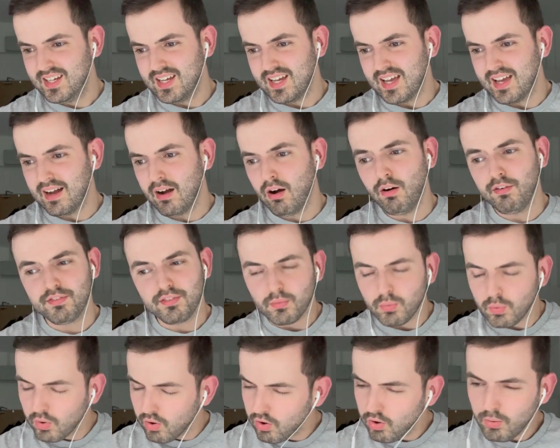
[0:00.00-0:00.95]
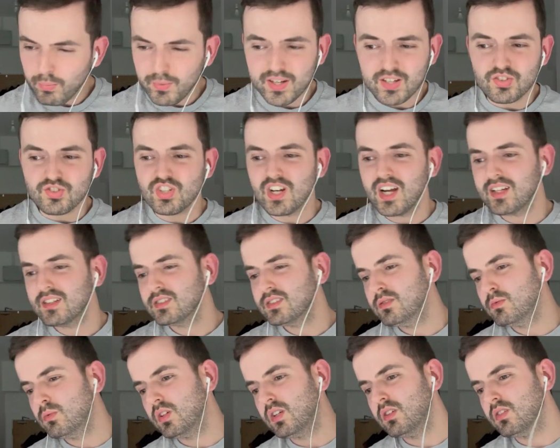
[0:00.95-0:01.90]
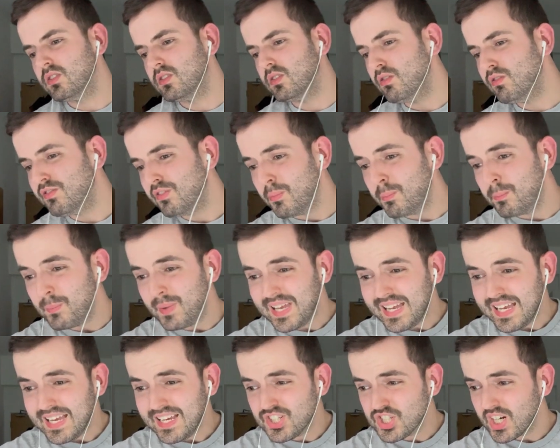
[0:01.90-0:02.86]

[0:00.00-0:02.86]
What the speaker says: Off the Wall, Michael Jackson, What Are You Going to Do For Me?